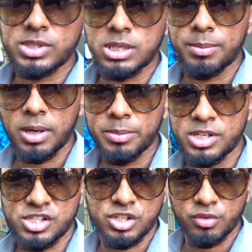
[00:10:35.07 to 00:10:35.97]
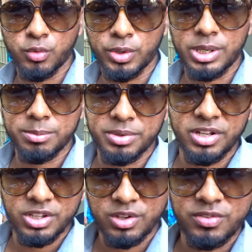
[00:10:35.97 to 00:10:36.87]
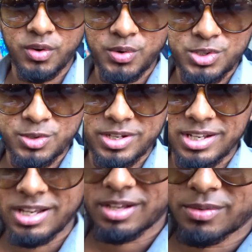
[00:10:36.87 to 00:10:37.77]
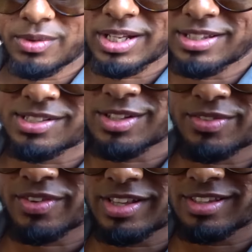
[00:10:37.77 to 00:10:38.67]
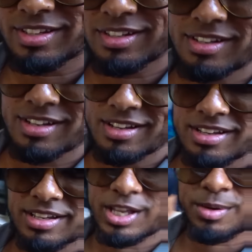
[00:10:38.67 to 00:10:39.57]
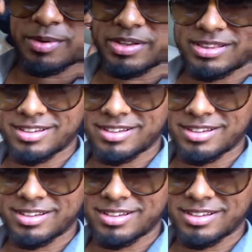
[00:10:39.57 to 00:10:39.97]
what's it about because it's gonna ruin it, but look forward to it. We got the stuff right there, the camera right